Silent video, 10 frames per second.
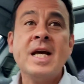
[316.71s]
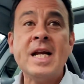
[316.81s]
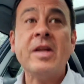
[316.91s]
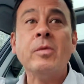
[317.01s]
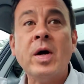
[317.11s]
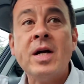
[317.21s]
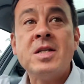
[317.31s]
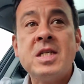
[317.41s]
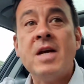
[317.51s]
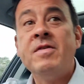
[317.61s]
In other
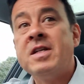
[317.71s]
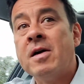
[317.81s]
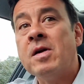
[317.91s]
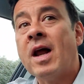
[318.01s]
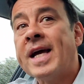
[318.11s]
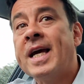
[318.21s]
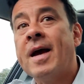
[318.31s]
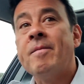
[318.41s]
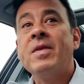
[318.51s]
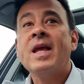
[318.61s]
words, if you don't like
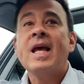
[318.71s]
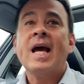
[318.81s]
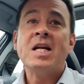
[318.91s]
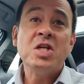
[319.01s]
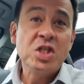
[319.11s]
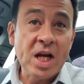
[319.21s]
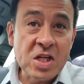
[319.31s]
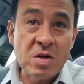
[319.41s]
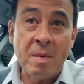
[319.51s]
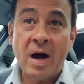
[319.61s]
it and you
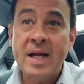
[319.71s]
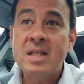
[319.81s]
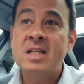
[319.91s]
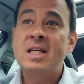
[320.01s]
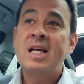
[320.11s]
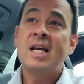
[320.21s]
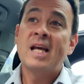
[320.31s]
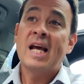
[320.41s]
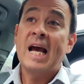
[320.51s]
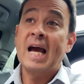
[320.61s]
change your mind,
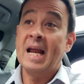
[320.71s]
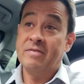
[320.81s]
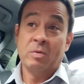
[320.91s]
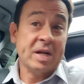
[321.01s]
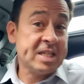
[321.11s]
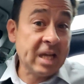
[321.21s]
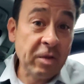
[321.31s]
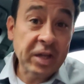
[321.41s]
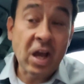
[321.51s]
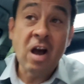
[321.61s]
if you want to
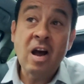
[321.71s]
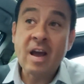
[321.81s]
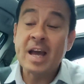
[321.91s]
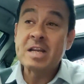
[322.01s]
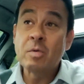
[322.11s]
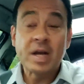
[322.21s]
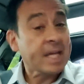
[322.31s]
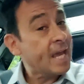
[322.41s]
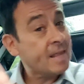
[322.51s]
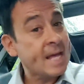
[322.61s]
sell the car and you want
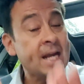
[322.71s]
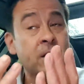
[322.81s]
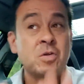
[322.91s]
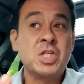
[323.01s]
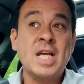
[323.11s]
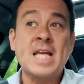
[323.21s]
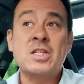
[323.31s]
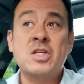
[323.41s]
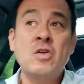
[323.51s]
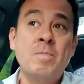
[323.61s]
to keep that little
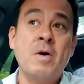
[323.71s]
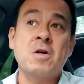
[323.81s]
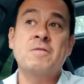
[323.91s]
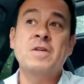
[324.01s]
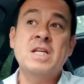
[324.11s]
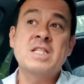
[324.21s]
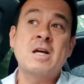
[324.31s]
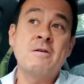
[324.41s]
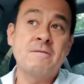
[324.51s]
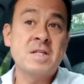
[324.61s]
GS2 box for
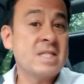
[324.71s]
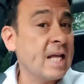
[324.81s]
yourself and